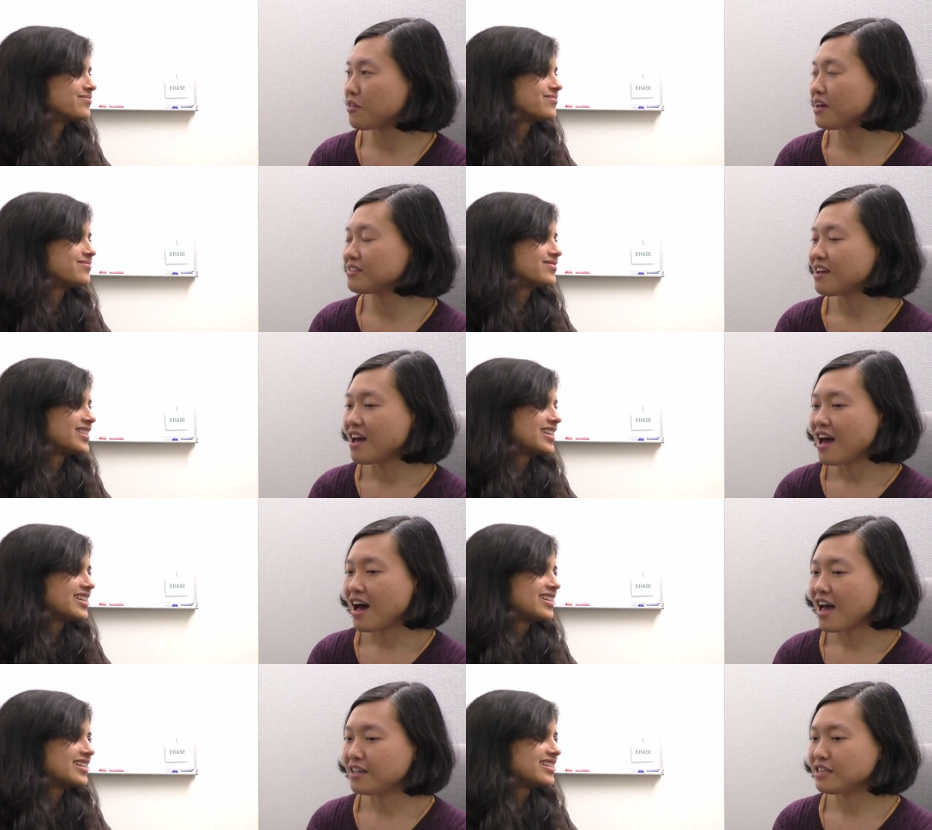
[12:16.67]
Speaker 1: with us.
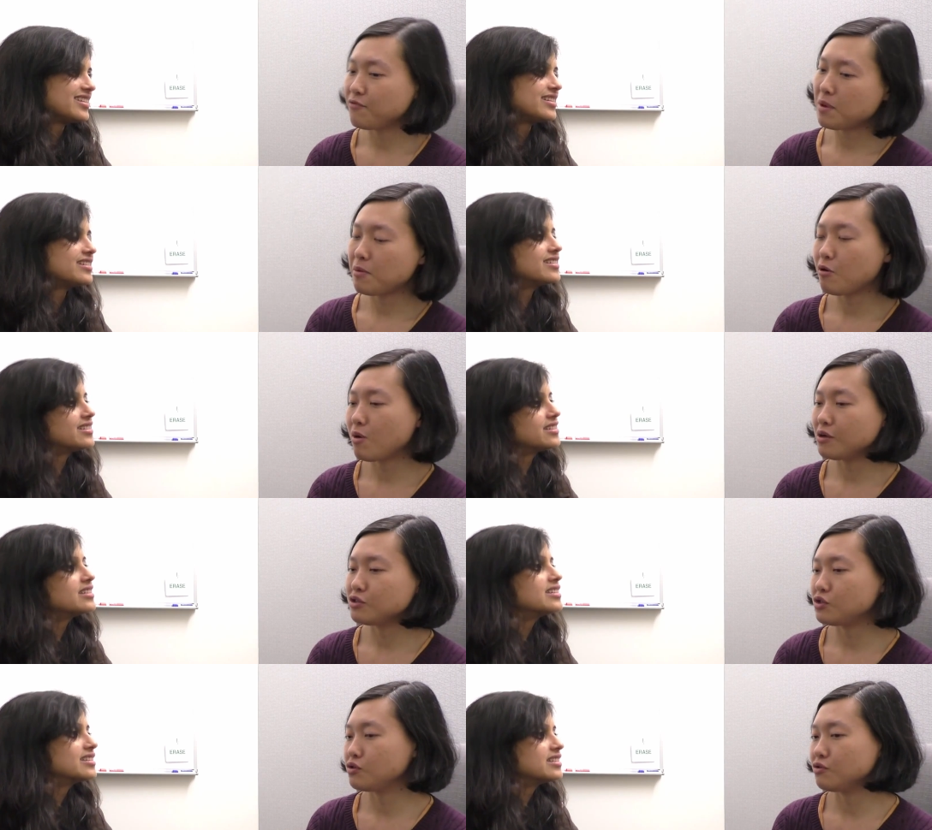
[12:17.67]
And if people want
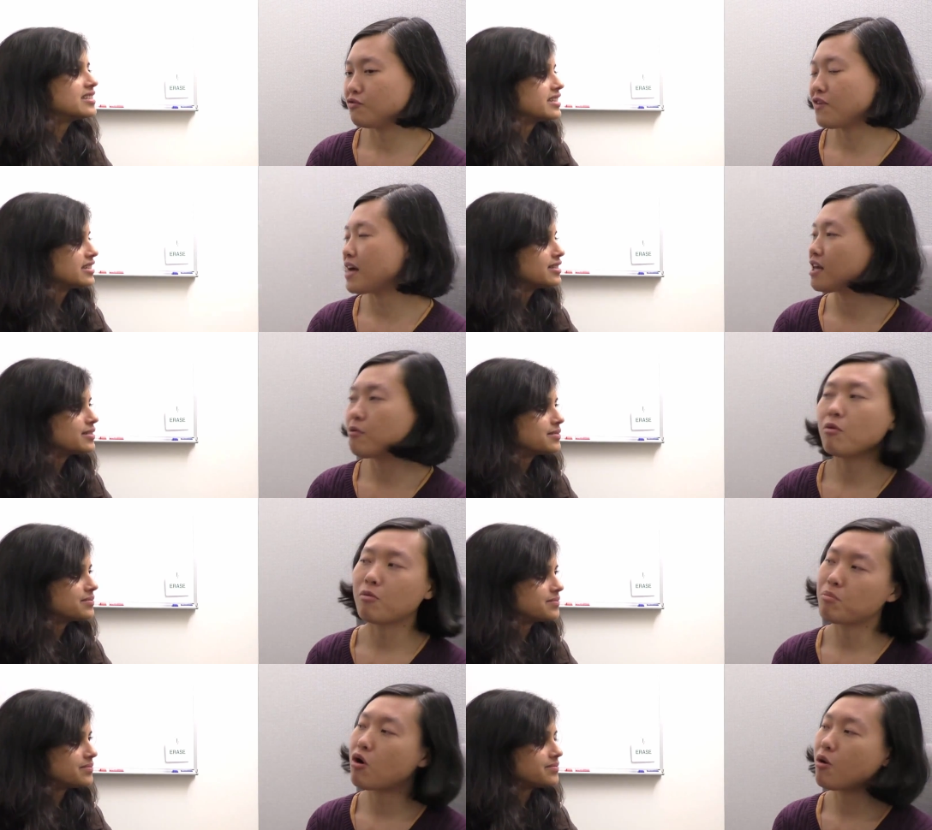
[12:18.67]
to find out
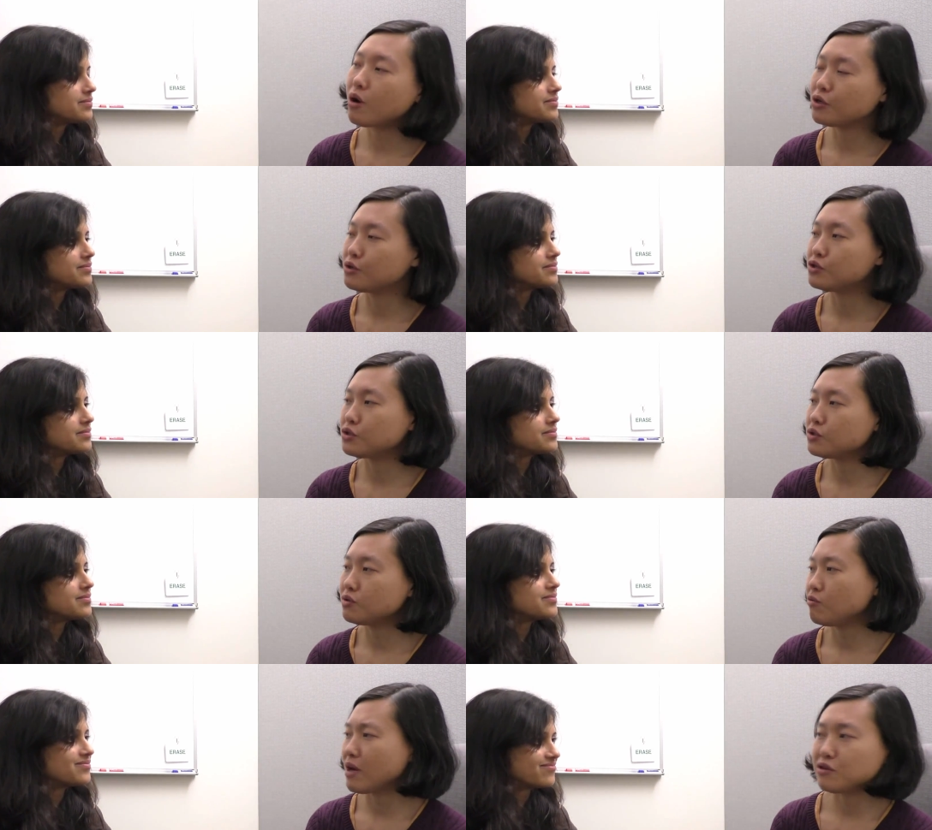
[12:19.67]
more what you do,
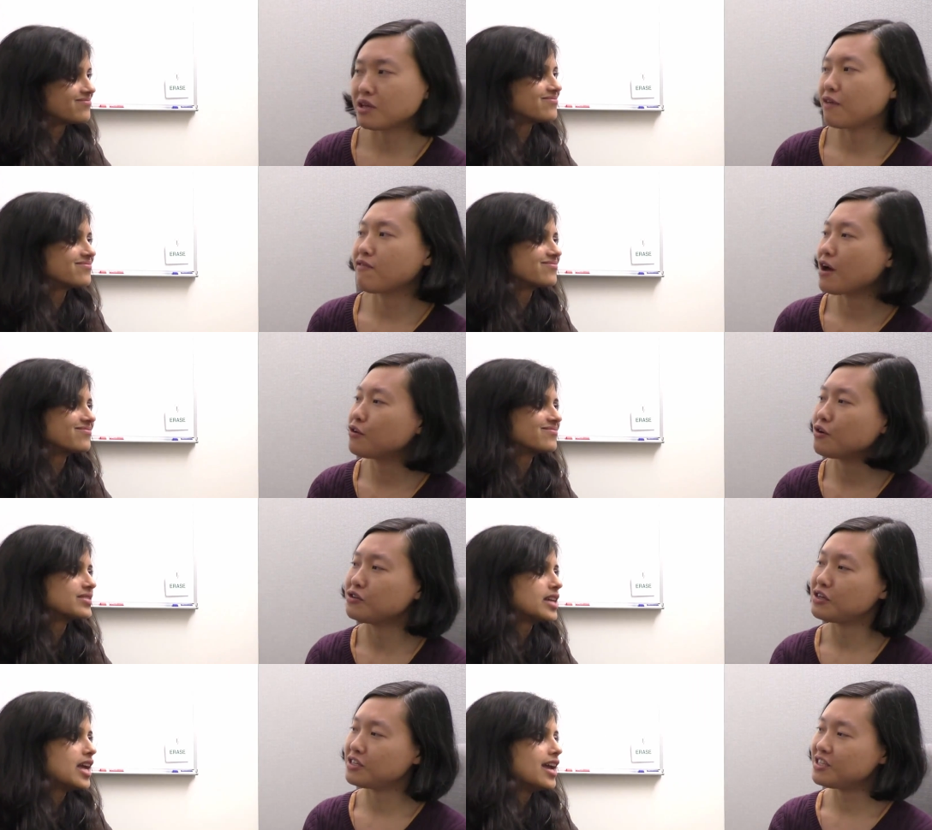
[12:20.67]
where do they find you on
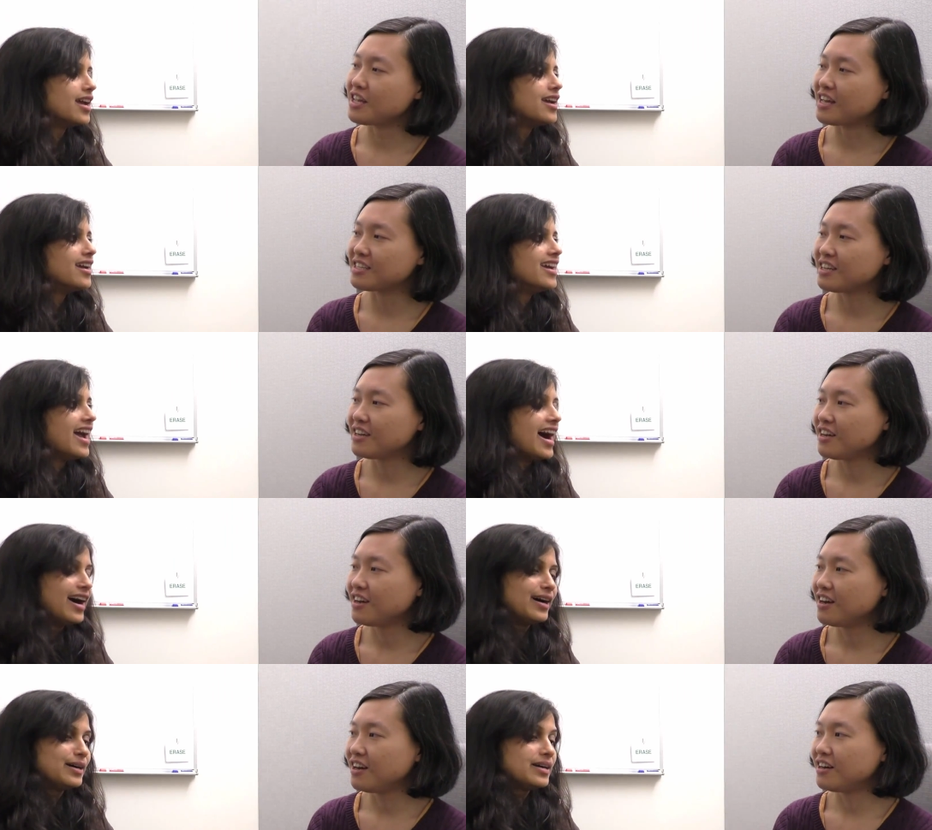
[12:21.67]
the internet?
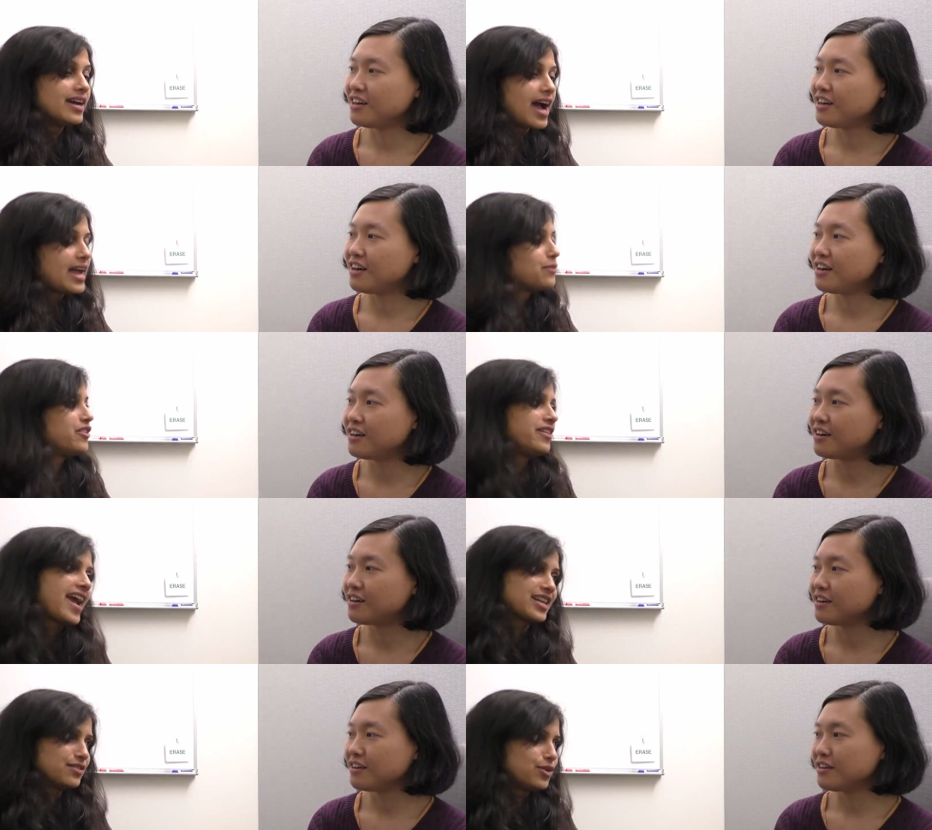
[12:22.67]
Speaker 2: Uh, I am very
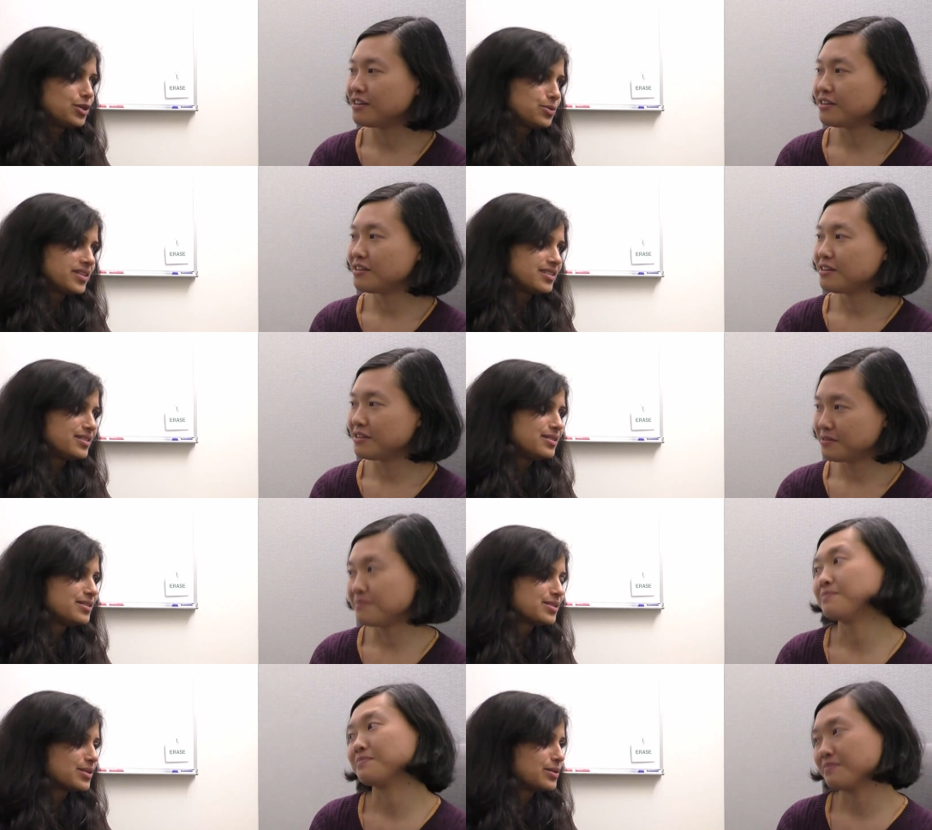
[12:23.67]
active on Twitter,
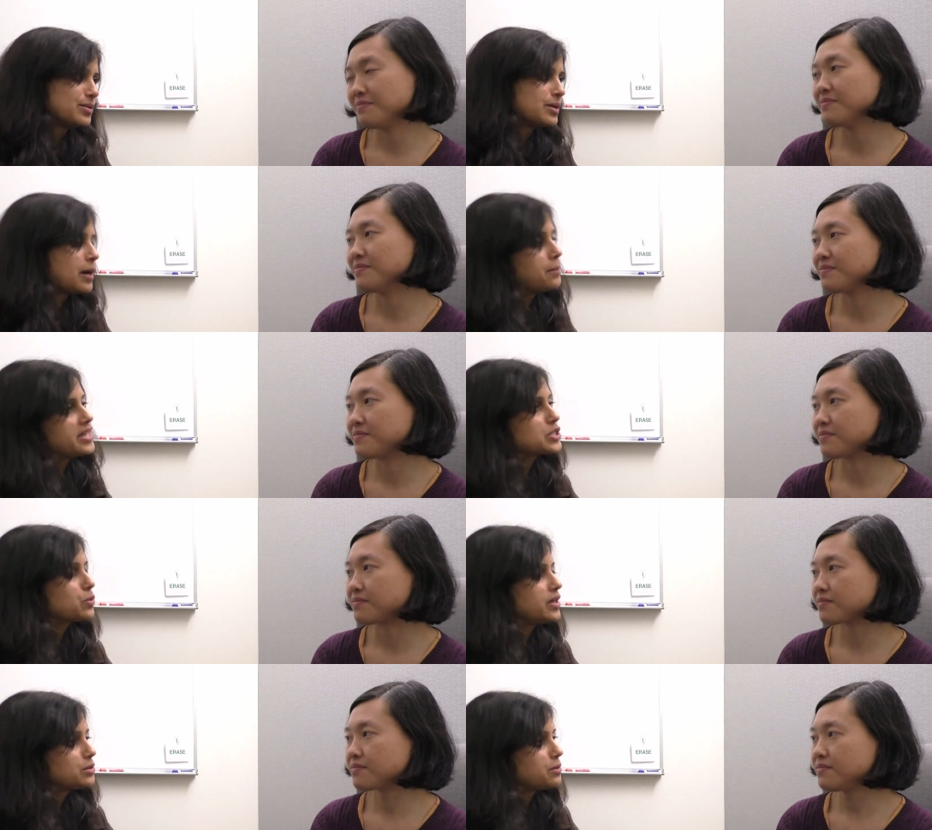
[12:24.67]
so mm-hmm. a best
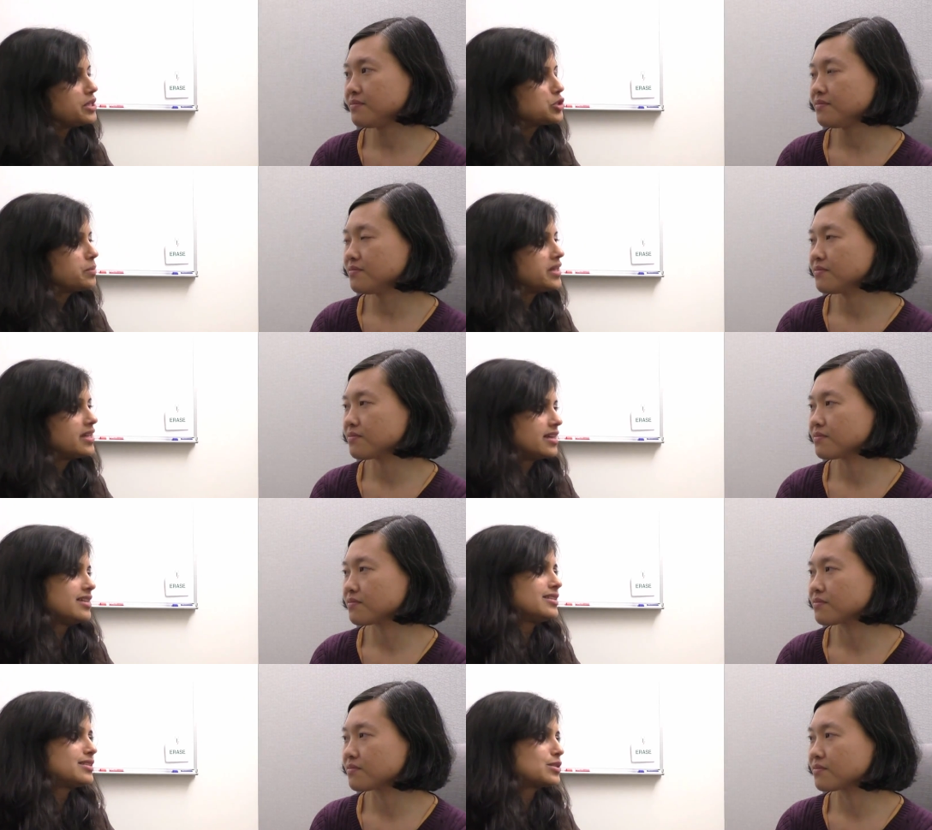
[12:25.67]
way to reach me
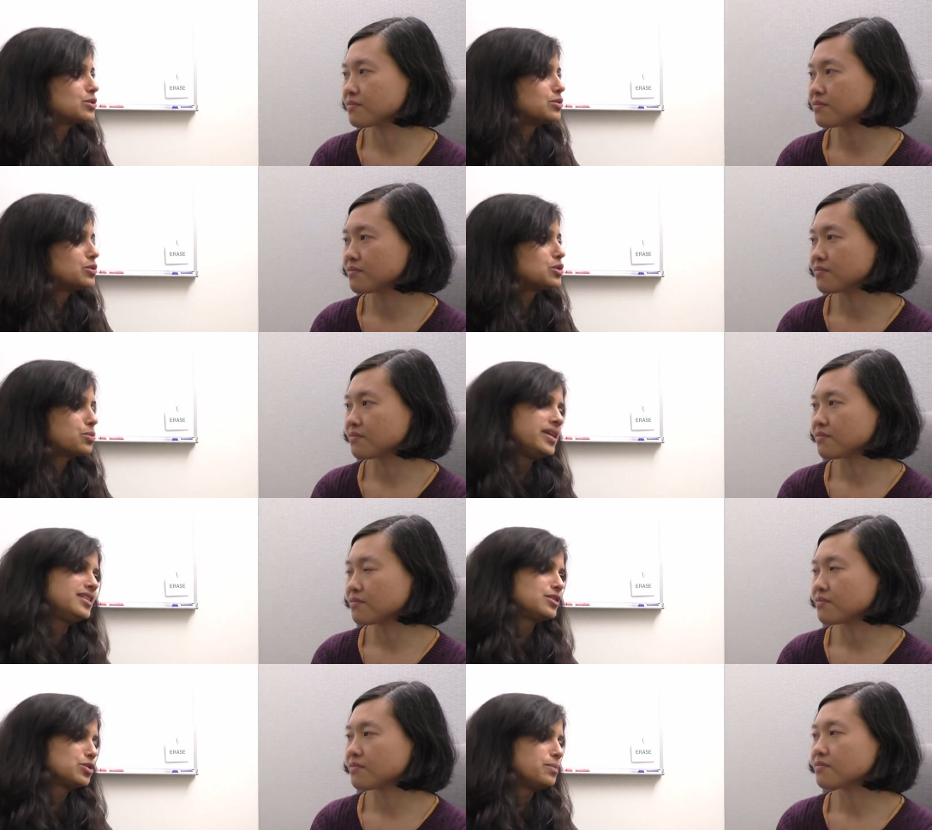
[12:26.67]
is to
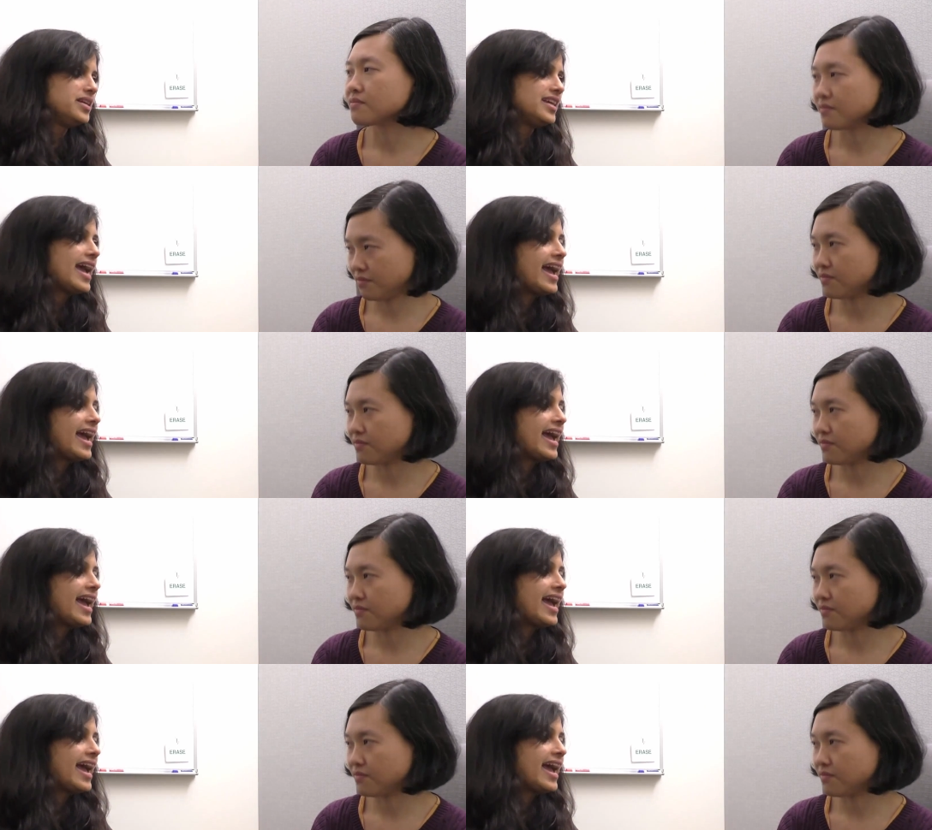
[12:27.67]
tweet to me